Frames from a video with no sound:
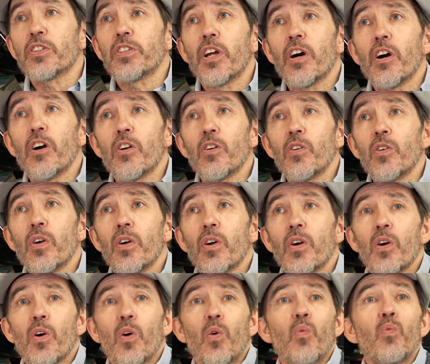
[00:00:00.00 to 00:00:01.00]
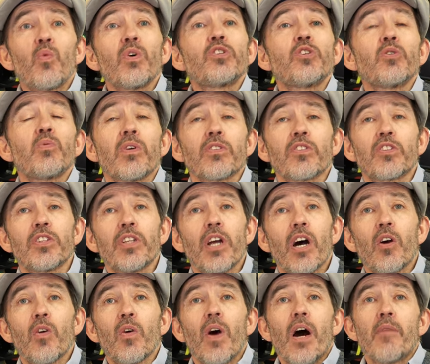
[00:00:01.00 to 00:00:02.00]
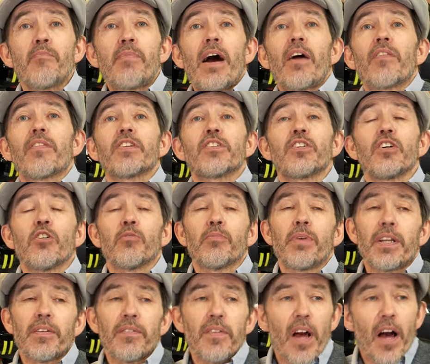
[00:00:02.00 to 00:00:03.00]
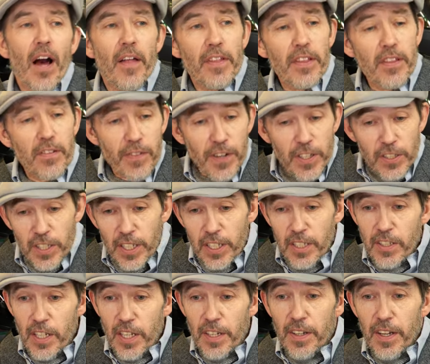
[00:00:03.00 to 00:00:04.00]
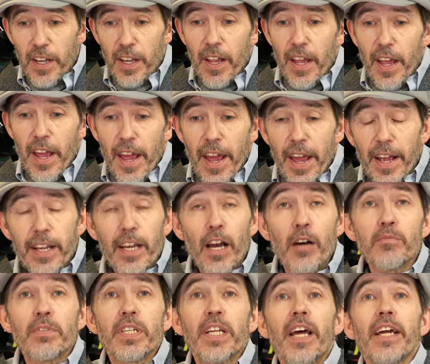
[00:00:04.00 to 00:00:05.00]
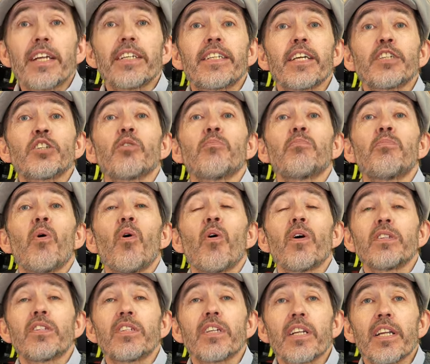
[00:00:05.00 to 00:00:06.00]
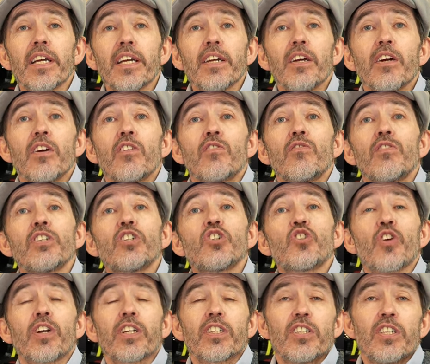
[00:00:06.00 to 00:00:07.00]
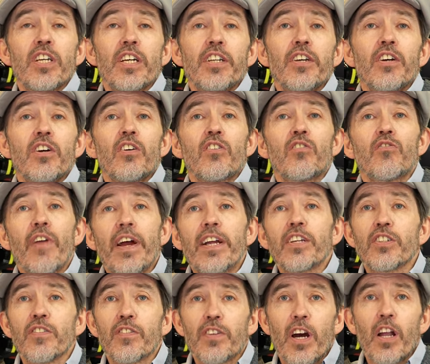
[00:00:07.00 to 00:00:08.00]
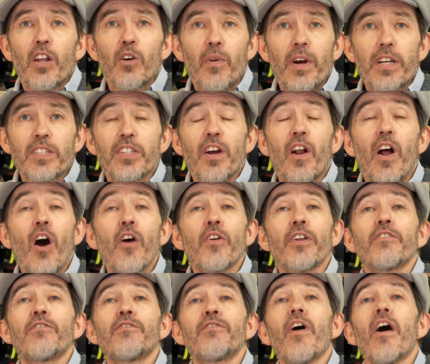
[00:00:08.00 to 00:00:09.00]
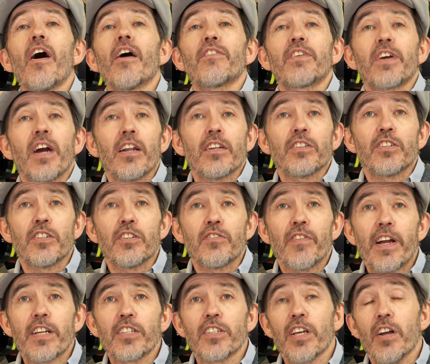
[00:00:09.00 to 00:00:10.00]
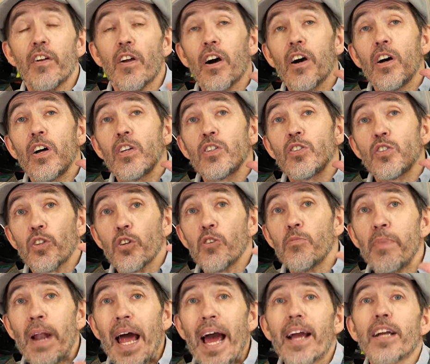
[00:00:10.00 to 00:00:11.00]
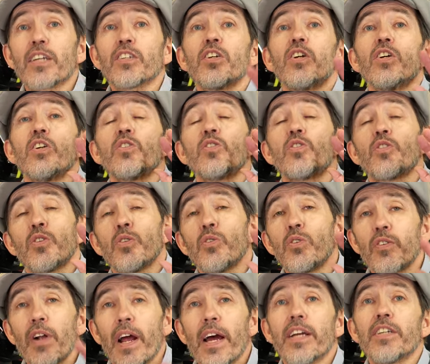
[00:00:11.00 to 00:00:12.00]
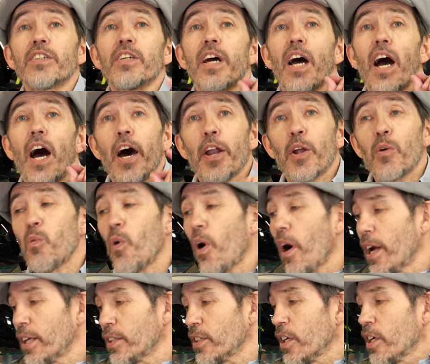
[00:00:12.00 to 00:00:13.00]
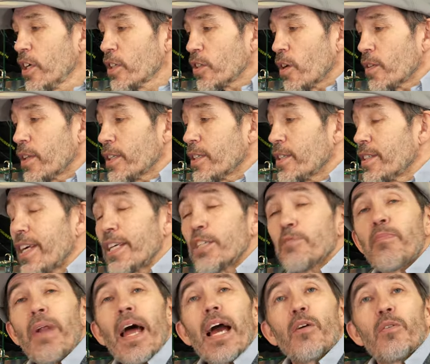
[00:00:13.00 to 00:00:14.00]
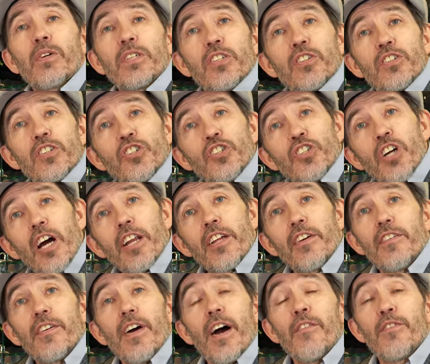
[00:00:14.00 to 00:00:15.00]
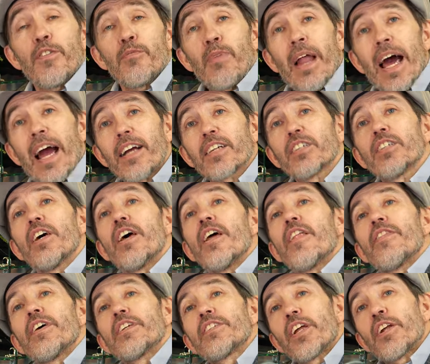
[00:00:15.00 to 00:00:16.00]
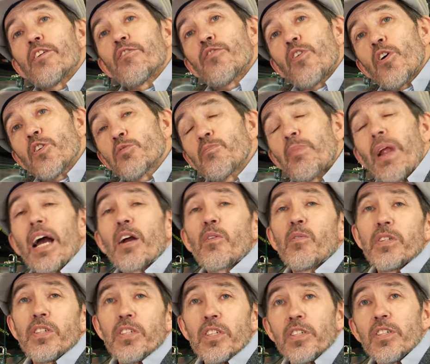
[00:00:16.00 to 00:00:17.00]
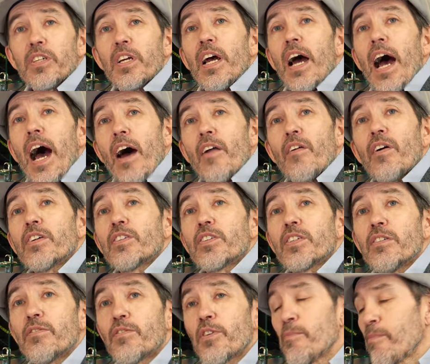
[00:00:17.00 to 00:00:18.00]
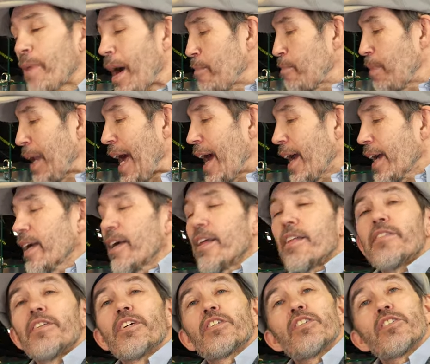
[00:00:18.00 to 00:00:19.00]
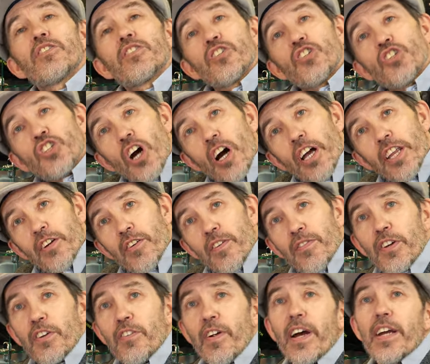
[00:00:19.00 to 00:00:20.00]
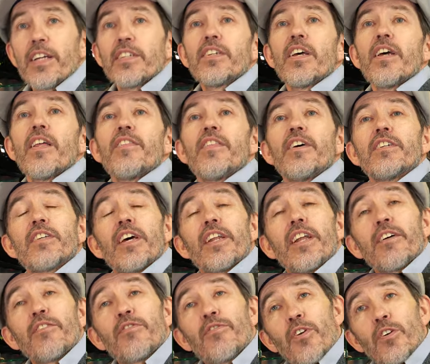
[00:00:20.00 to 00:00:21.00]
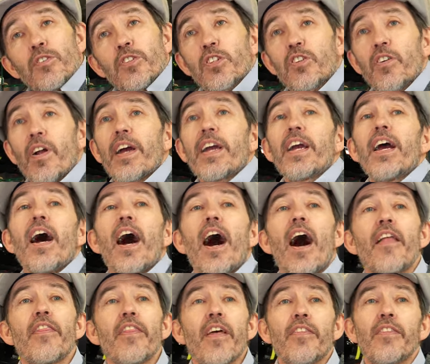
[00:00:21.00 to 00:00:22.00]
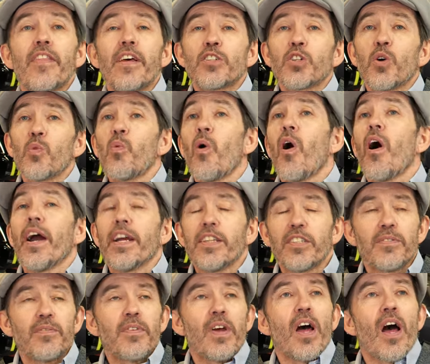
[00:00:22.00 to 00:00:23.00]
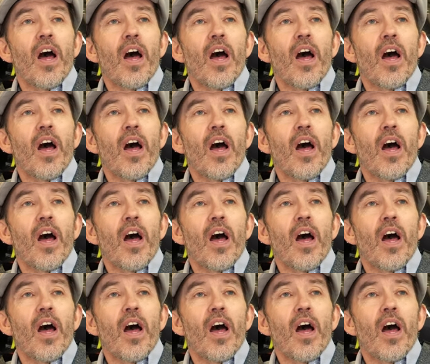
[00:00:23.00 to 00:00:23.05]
to know, would you want to know about this helmet? I think the first thing is that it comes in a disappointingly restricted range of colorways. There are only five colors in the range. There are two blacks, two grays, and a white. So there's this black, which is the shinier of the blacks. There's then a frost black, which is Arai's term for a matte black. This is the shinier of the grays. There's then a frost gray, and then there's a white.